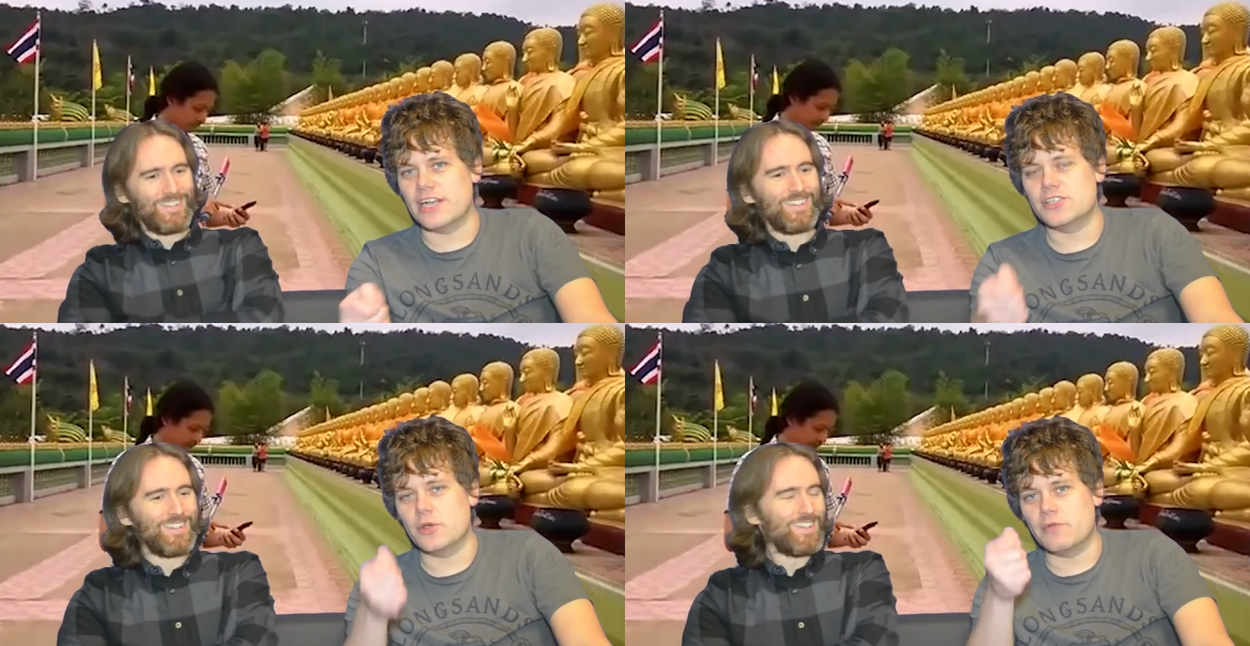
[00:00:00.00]
Speaker 1: I
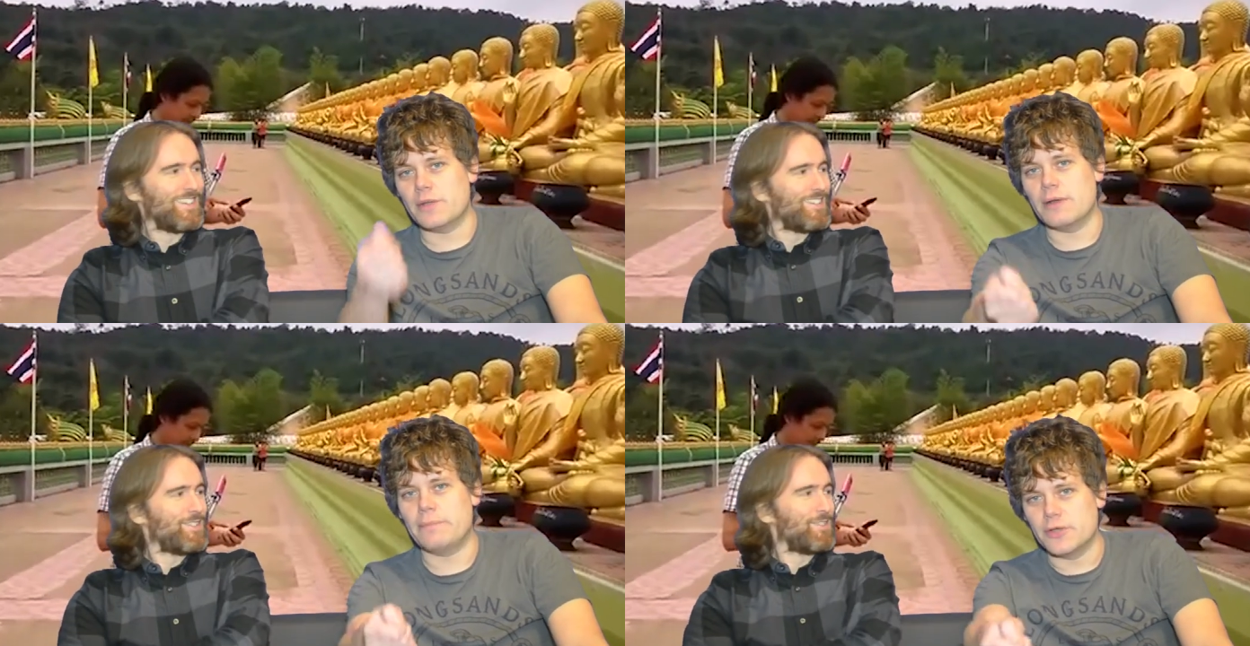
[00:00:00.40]
go to with one
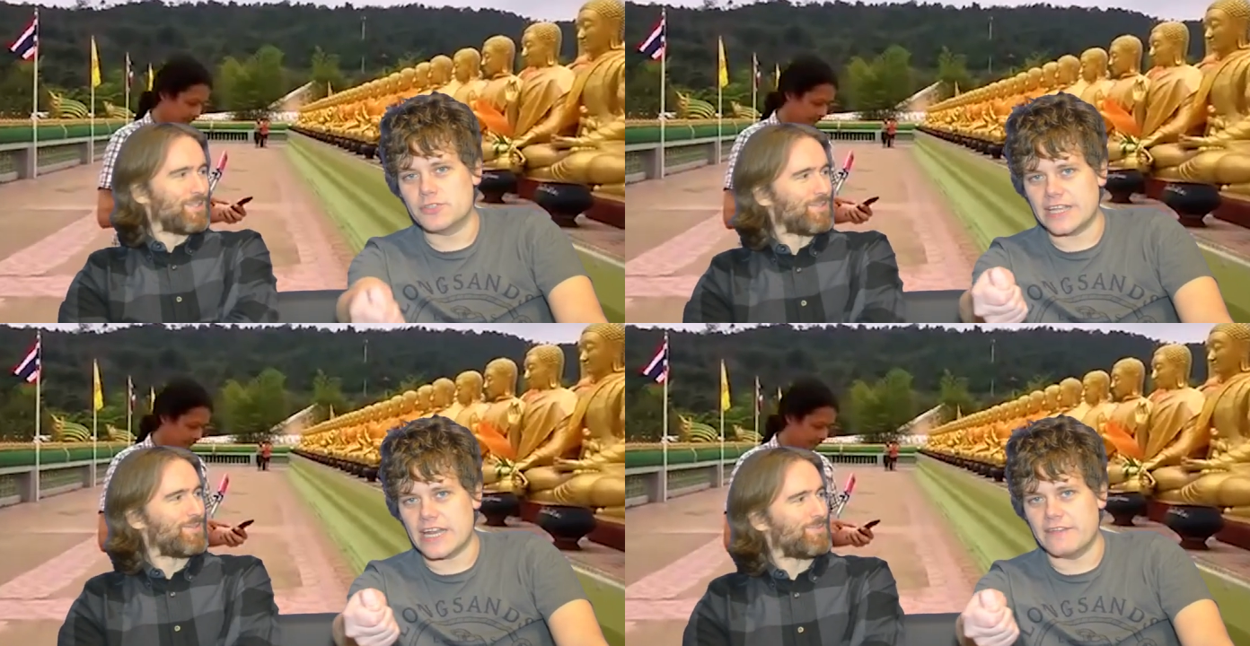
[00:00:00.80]
of my
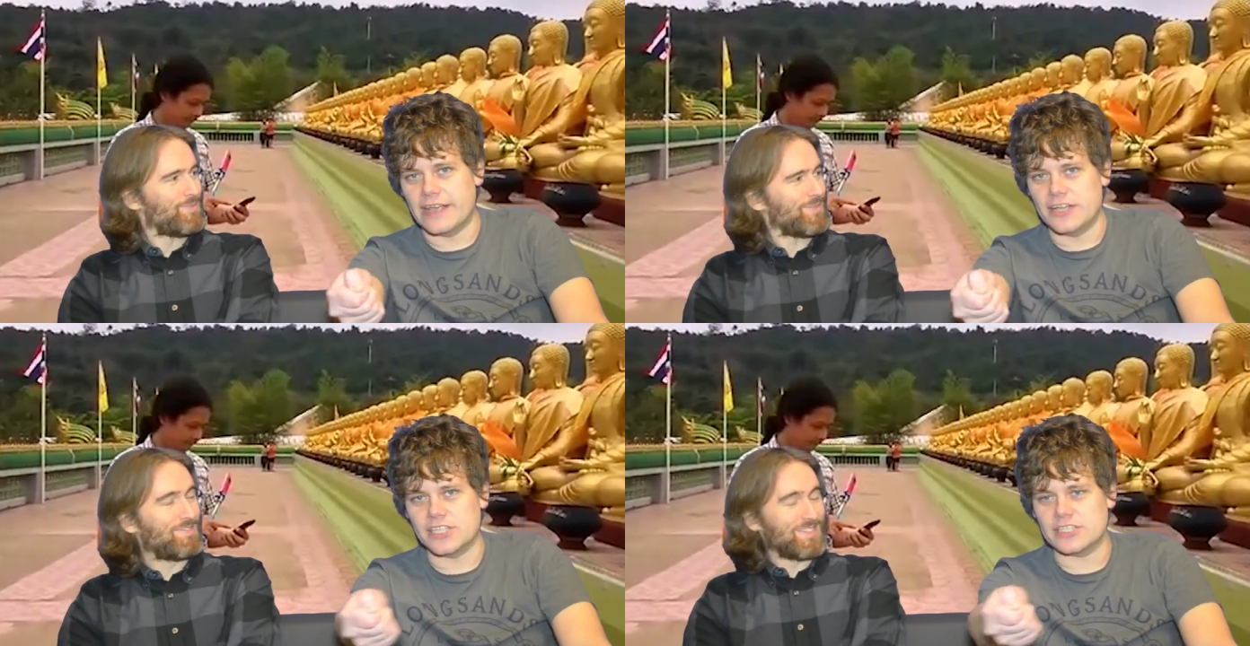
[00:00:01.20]
poos on the end of
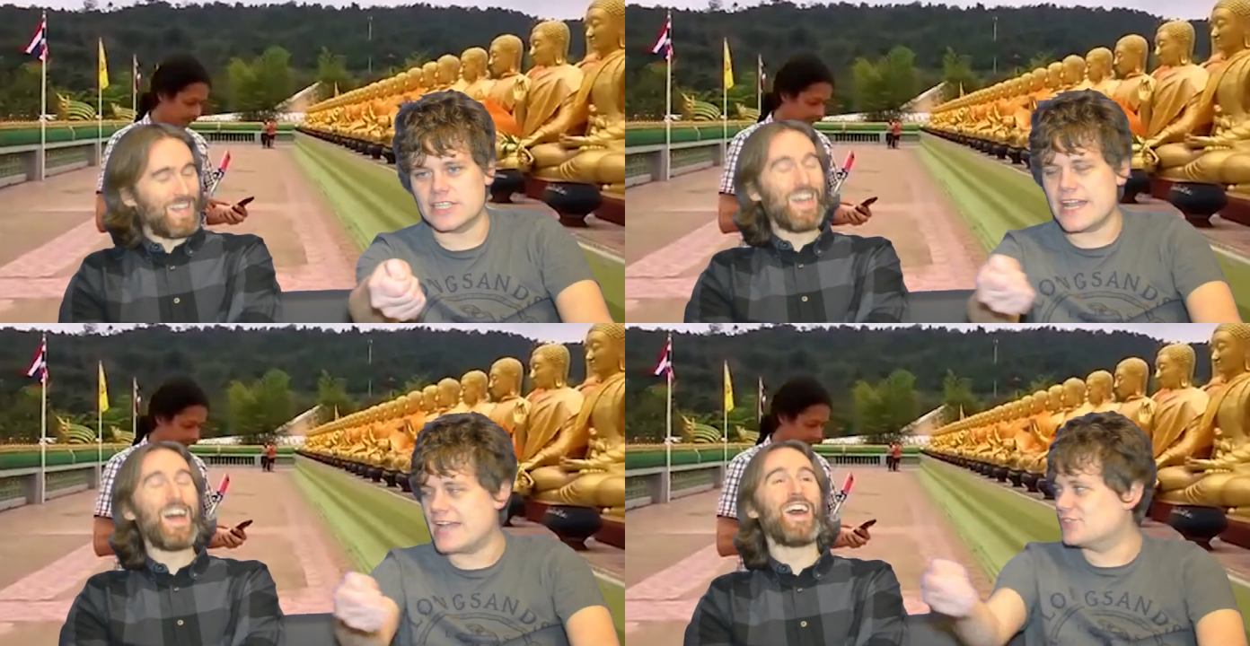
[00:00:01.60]
it, and
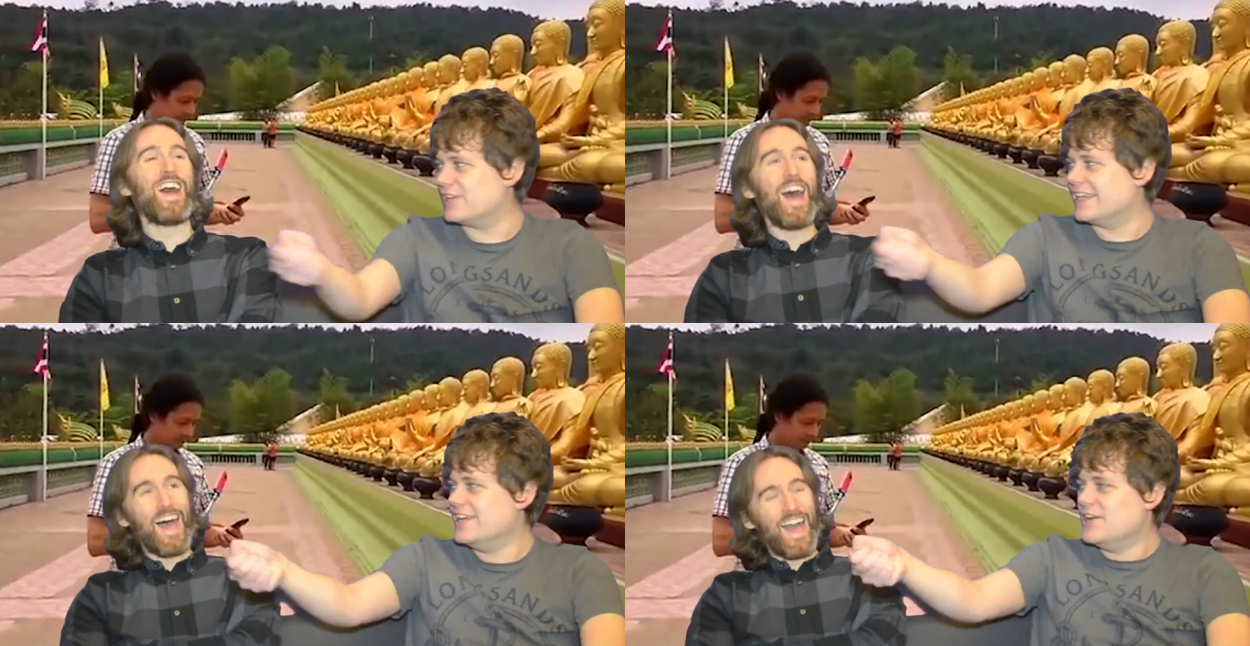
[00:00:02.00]
just
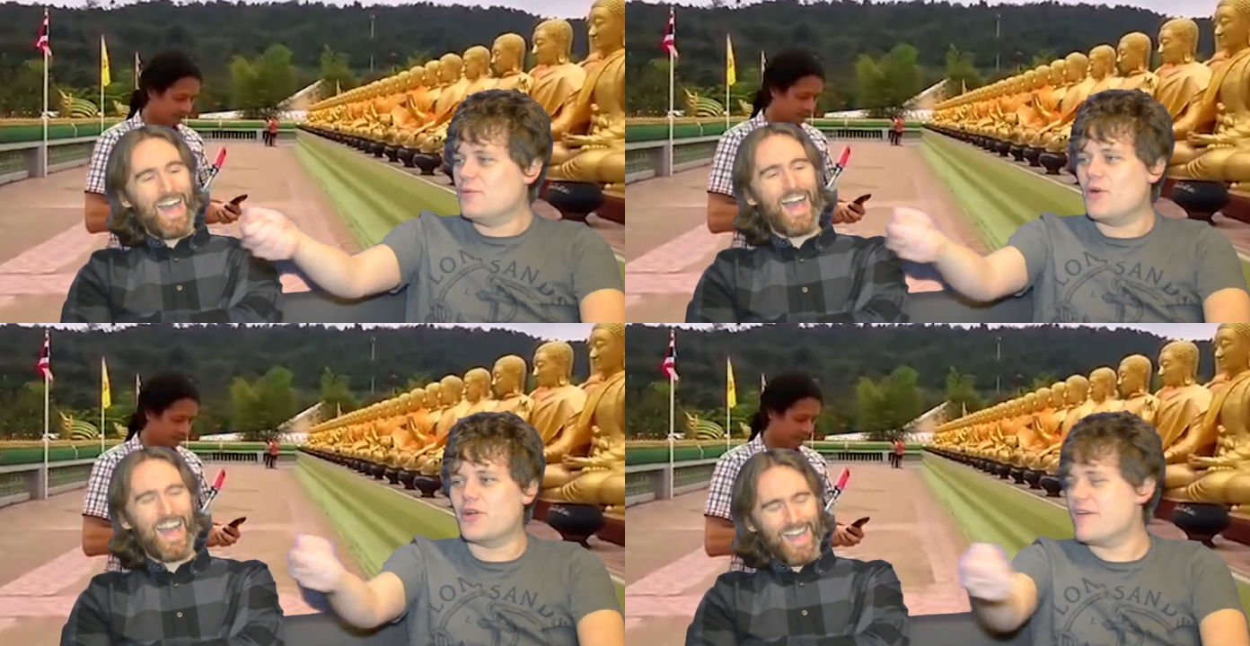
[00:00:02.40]
naturally
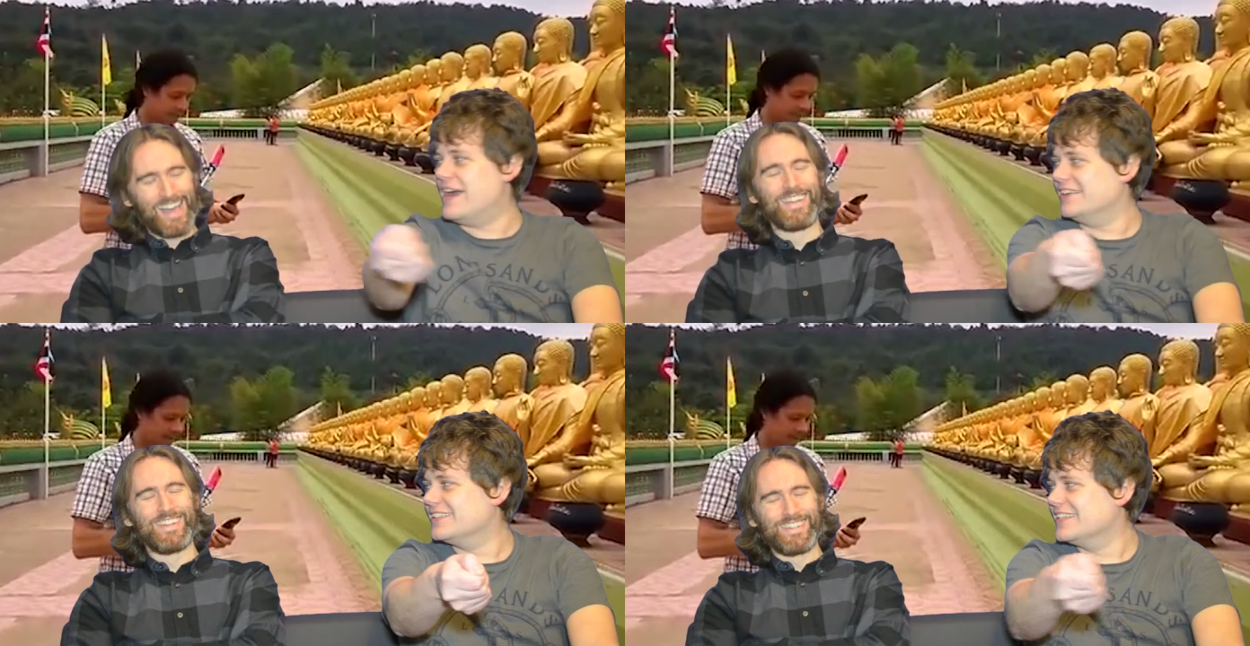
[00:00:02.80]
walk
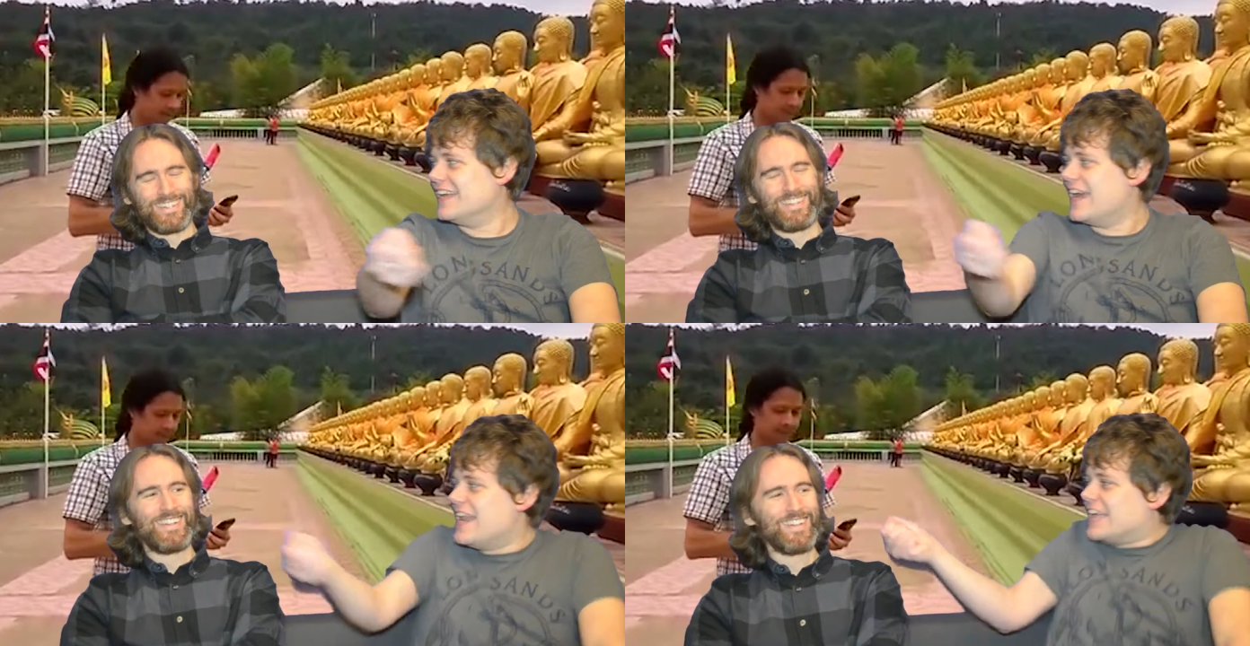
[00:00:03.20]
around
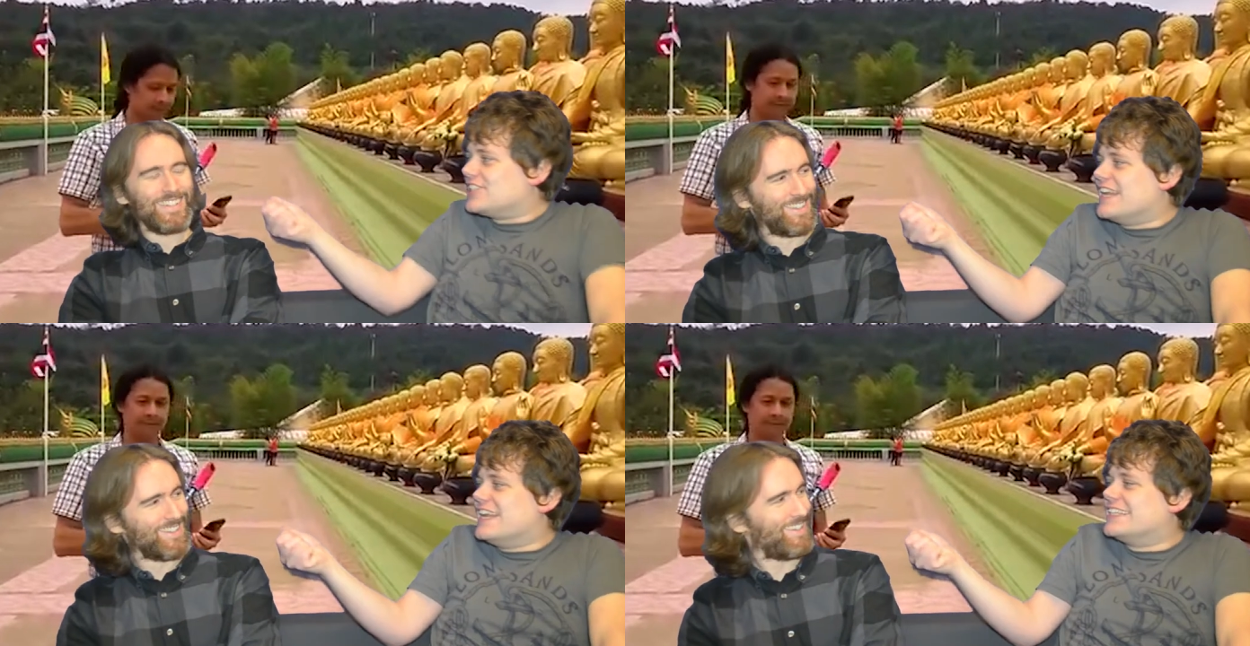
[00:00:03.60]
and
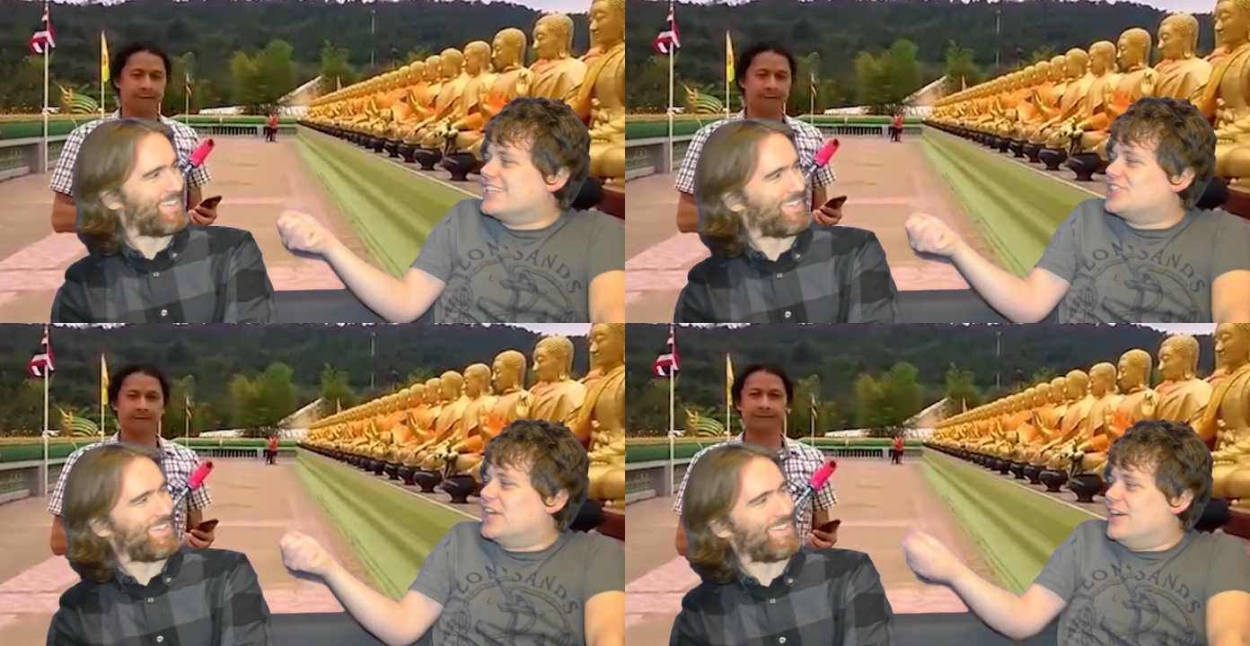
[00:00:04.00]
accidentally
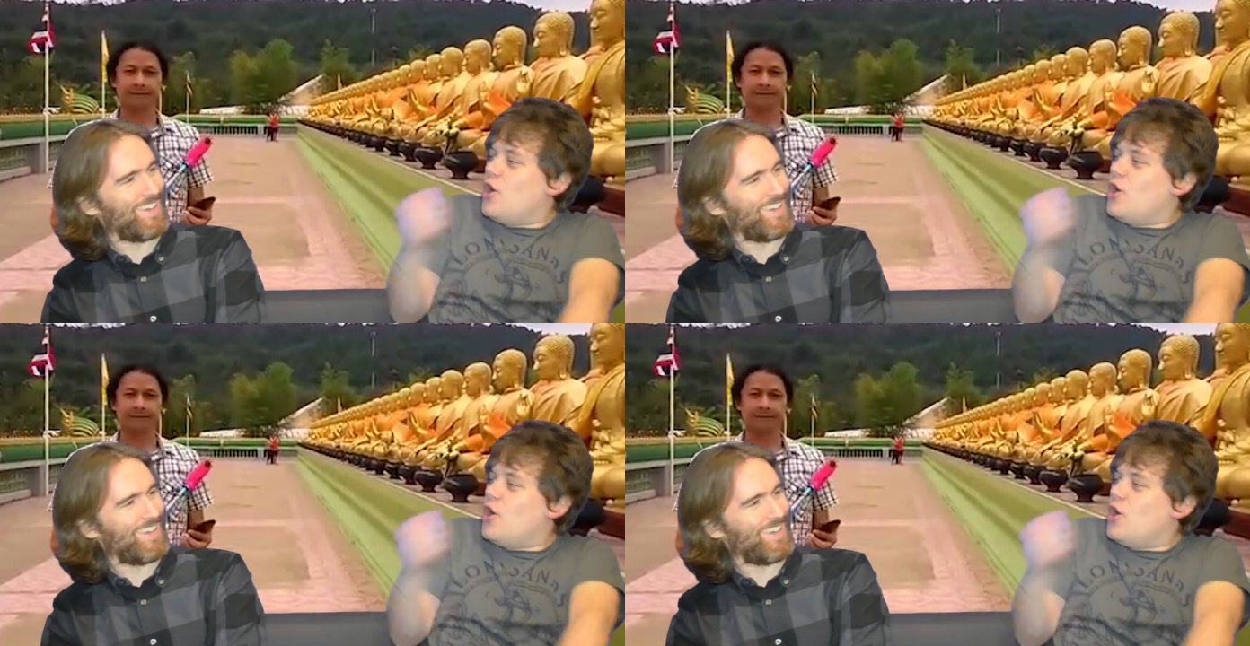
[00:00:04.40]
touch her.